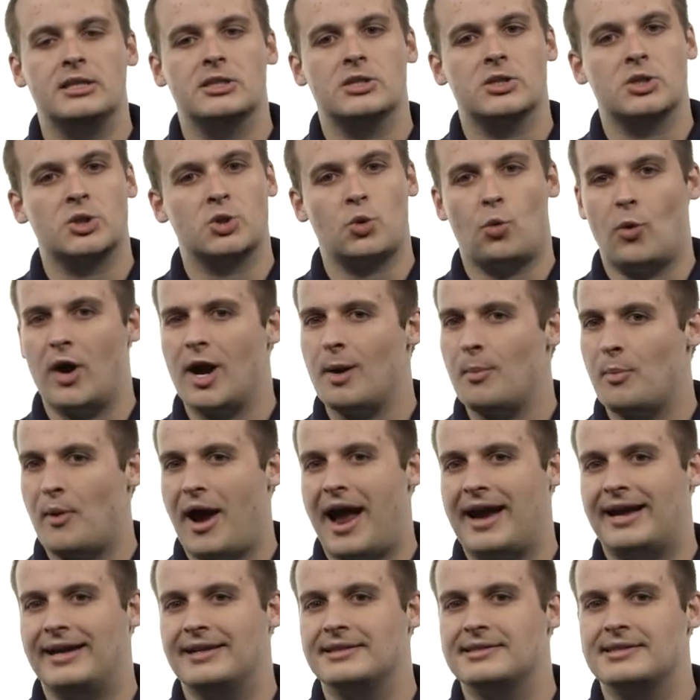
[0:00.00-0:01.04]
square
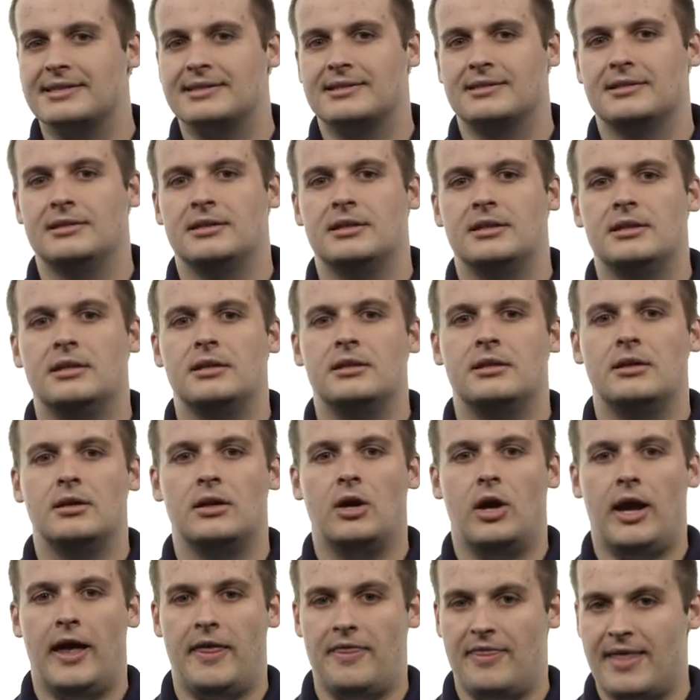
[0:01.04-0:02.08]
brackets,
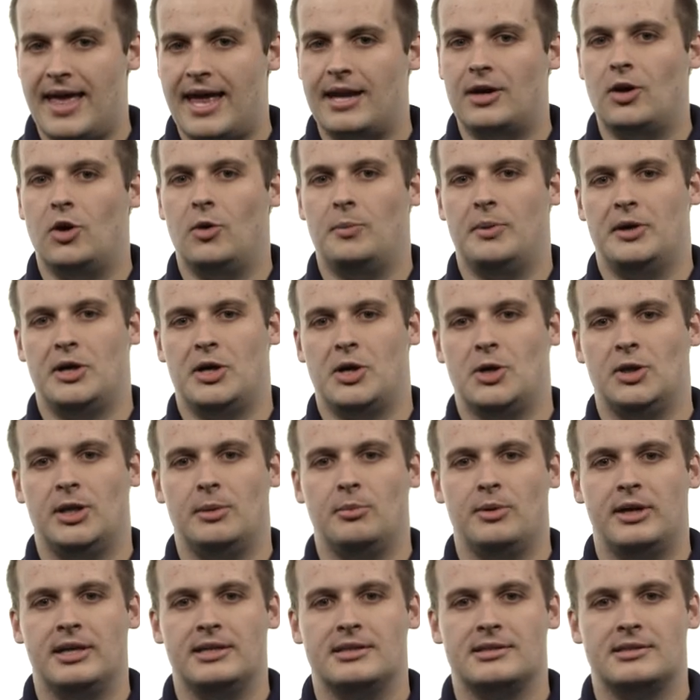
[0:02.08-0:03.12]
and then open curly
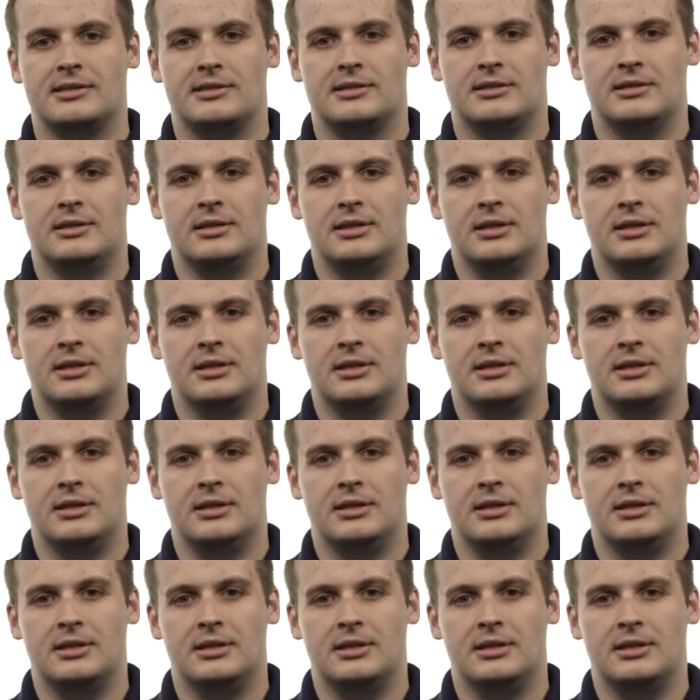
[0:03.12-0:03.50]
brace.